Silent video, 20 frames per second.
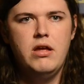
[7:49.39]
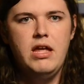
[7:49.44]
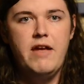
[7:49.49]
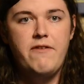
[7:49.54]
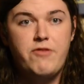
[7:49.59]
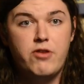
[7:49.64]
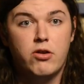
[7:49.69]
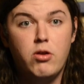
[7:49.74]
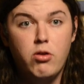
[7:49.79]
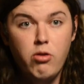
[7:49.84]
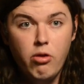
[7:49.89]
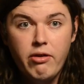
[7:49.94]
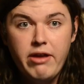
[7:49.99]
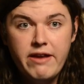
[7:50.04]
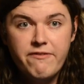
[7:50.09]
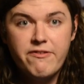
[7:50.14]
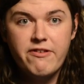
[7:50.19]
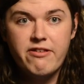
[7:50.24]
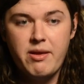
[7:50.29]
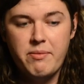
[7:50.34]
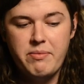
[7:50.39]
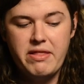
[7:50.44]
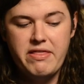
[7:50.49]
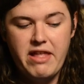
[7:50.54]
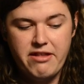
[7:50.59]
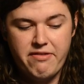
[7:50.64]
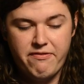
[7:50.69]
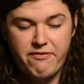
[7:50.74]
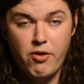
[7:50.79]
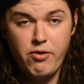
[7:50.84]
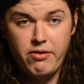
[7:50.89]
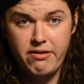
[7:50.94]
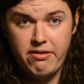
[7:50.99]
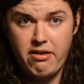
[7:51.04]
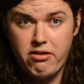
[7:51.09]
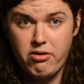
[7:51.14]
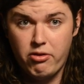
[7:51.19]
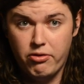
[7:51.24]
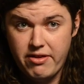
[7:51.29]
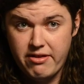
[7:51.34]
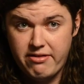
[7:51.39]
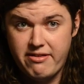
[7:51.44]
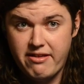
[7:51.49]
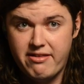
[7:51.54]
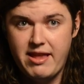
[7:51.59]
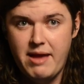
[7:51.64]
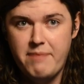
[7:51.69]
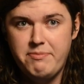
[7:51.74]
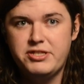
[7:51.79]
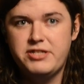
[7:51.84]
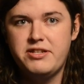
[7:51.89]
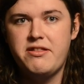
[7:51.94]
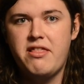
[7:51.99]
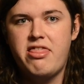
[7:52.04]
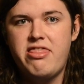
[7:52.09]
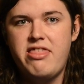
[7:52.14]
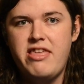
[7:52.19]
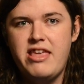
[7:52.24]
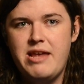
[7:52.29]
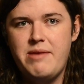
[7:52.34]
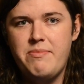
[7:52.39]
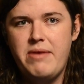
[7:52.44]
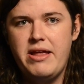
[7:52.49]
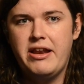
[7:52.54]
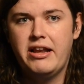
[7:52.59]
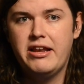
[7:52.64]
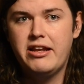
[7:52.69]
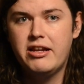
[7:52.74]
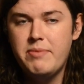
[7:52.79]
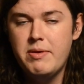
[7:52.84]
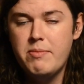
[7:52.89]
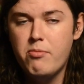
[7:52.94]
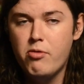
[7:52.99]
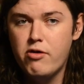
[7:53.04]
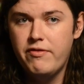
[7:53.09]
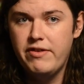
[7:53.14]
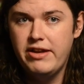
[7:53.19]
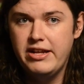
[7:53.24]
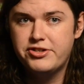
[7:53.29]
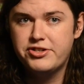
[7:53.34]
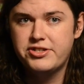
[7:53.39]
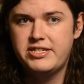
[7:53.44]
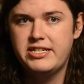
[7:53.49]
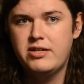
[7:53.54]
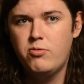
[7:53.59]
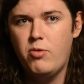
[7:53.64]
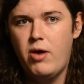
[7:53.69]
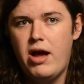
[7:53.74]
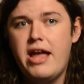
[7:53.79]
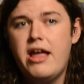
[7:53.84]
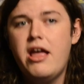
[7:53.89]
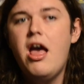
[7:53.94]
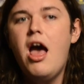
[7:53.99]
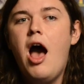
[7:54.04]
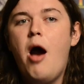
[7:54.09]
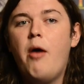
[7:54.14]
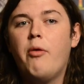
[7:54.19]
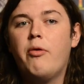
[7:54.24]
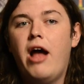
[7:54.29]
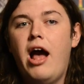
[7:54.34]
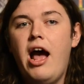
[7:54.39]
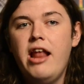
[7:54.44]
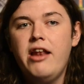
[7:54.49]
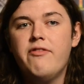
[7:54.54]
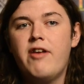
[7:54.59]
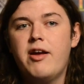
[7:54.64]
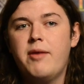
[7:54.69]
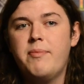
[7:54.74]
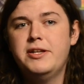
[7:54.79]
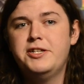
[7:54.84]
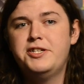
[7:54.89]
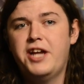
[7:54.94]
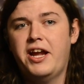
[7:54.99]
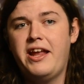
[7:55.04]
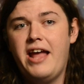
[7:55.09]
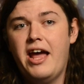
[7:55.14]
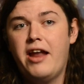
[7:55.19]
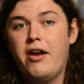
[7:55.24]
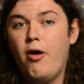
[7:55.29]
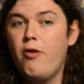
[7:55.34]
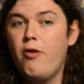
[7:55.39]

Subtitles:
If you're looking for something that focuses on this deception theme in a little bit more of an interesting way, I would highly recommend checking out